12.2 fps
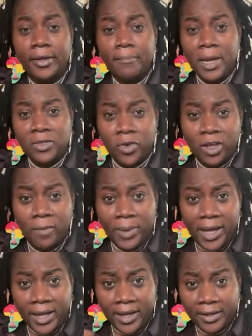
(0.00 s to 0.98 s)
Make sure you
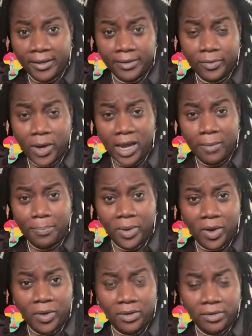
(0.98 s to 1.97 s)
pay
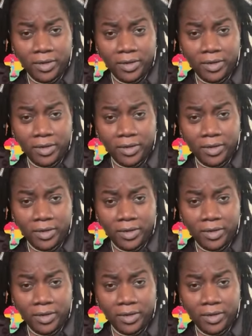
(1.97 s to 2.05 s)
£1